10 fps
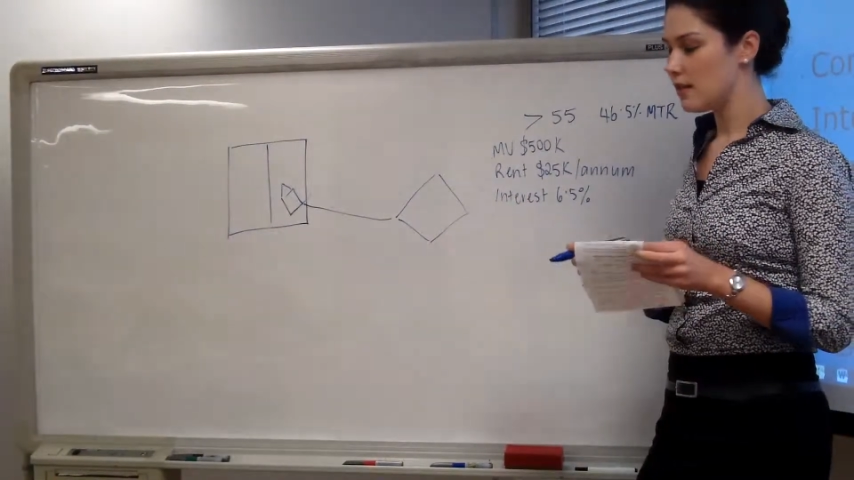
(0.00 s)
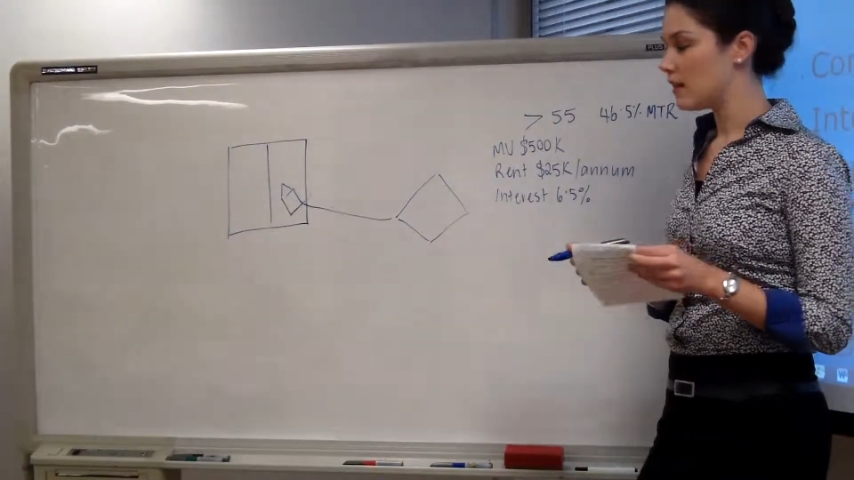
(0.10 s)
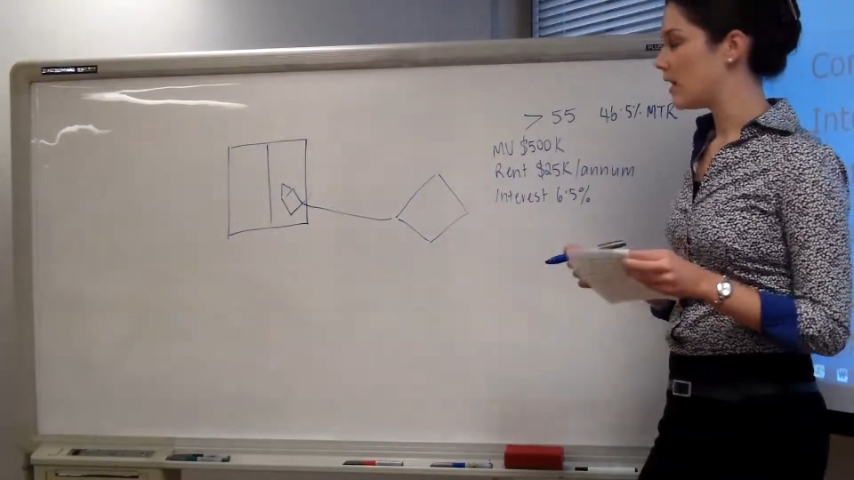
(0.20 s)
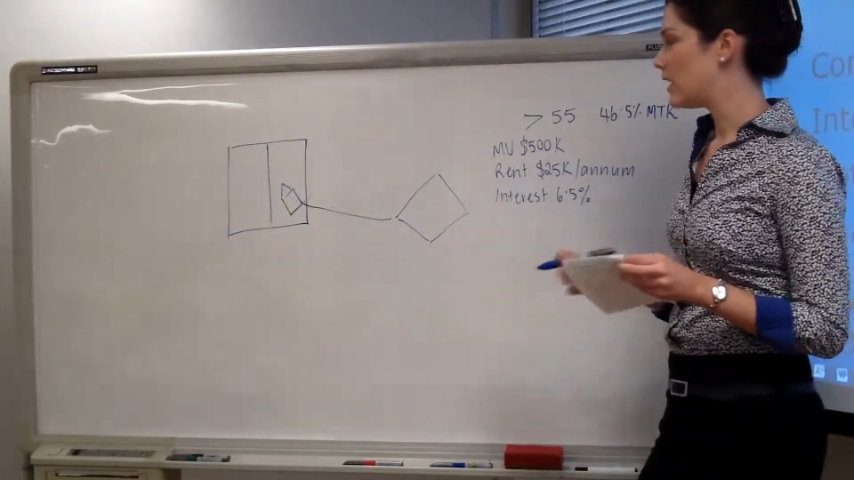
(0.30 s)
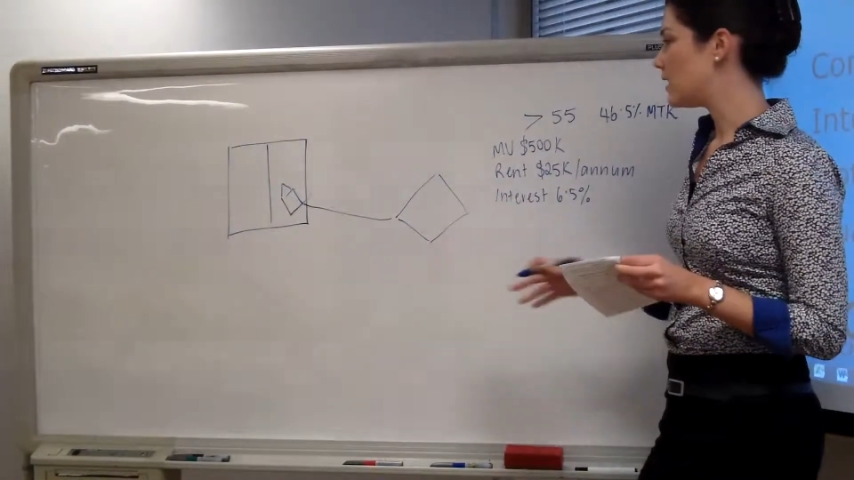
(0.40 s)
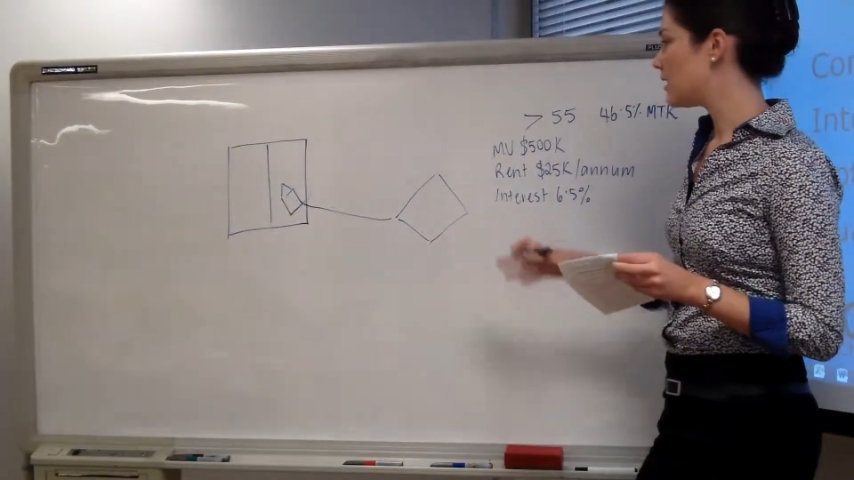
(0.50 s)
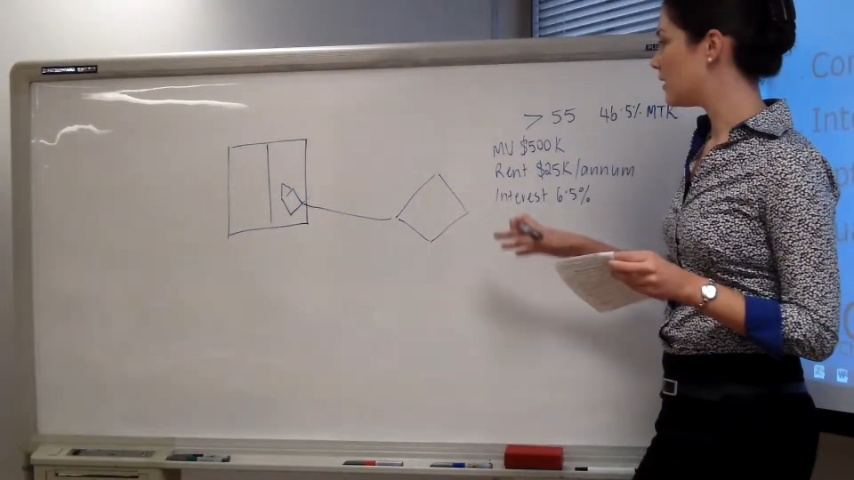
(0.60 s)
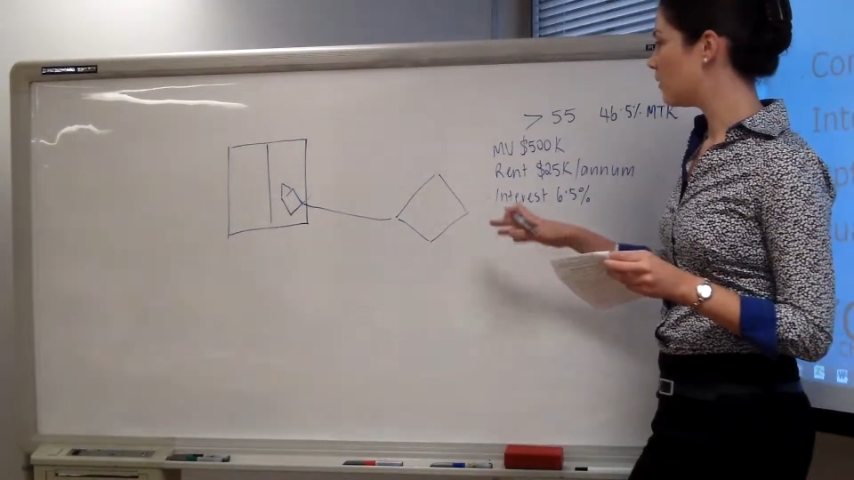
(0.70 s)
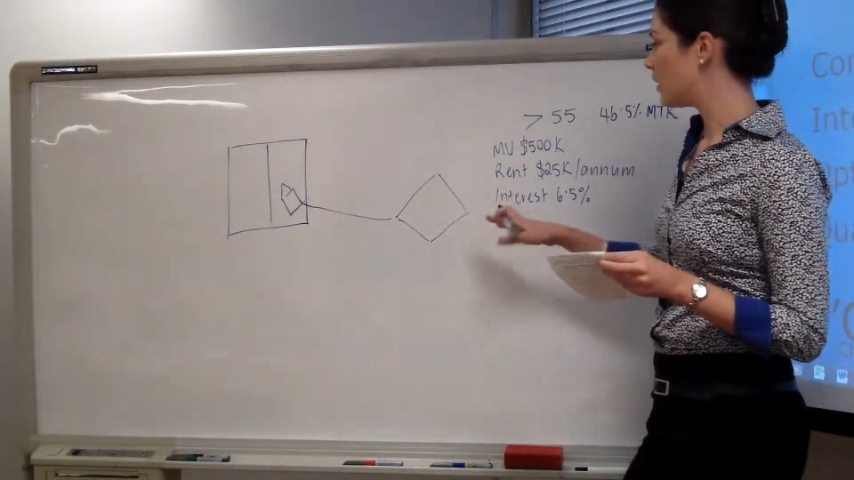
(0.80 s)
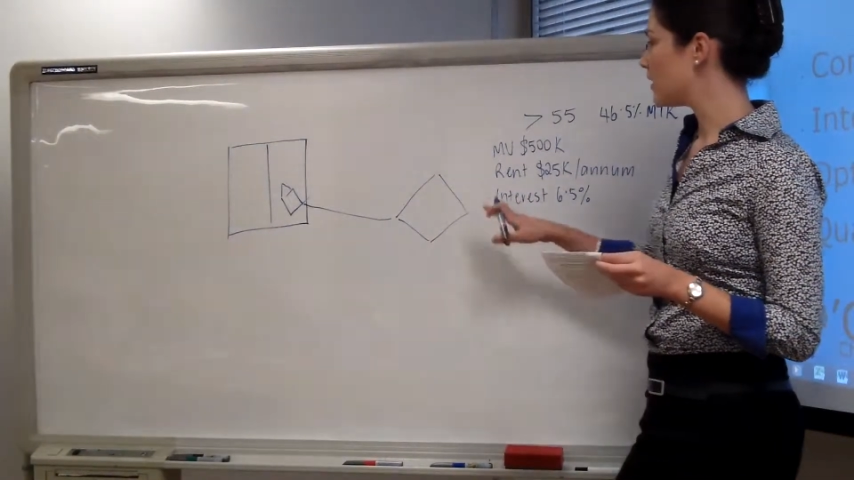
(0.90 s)
Then they need
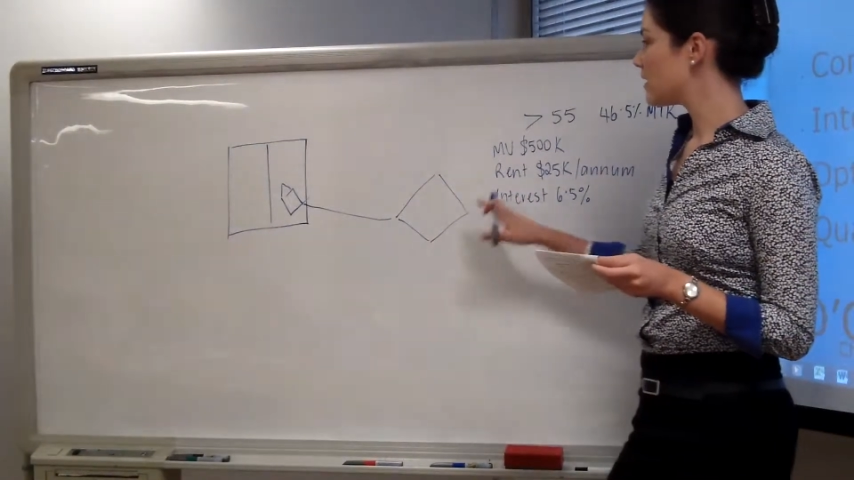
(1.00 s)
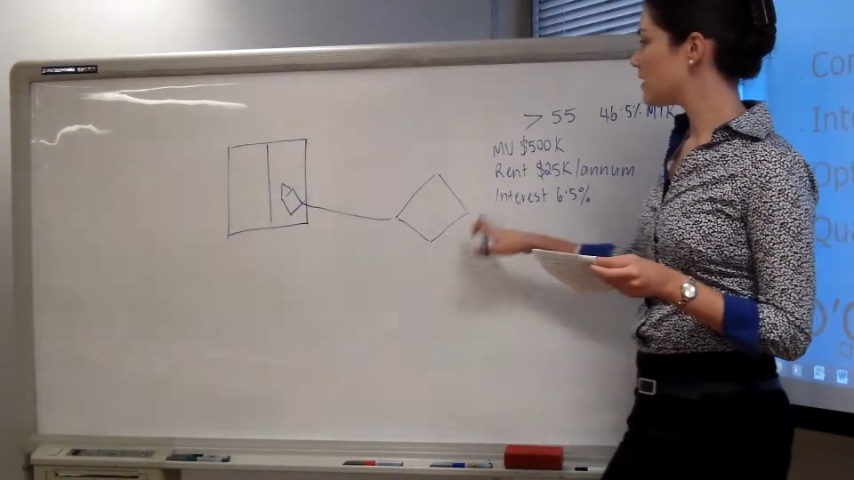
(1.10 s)
to look